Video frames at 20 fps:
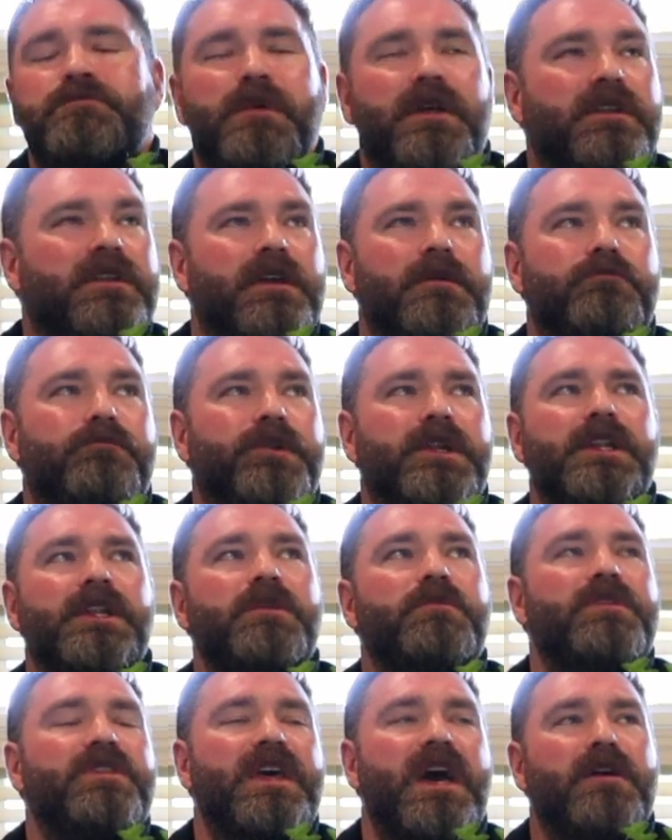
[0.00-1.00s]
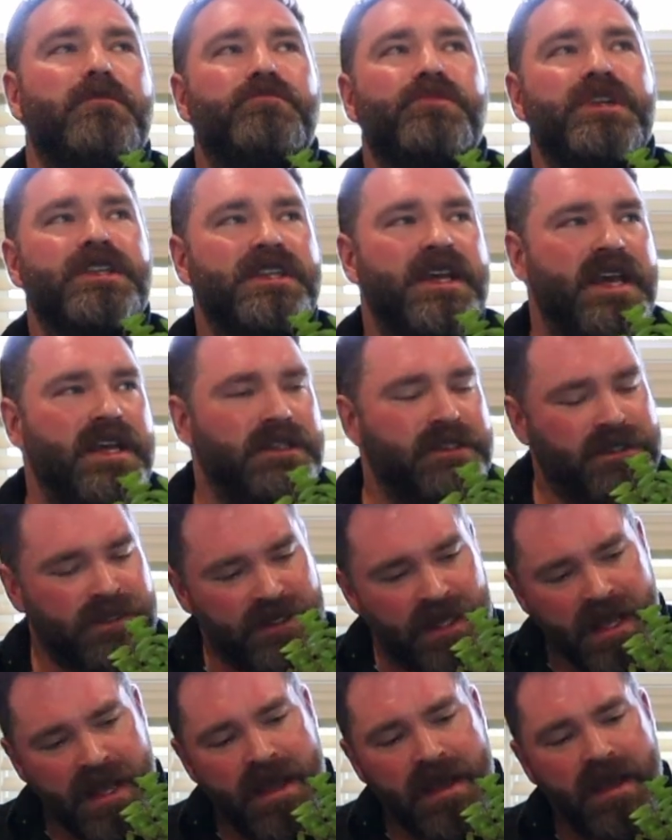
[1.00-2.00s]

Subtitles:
but completely without pretense.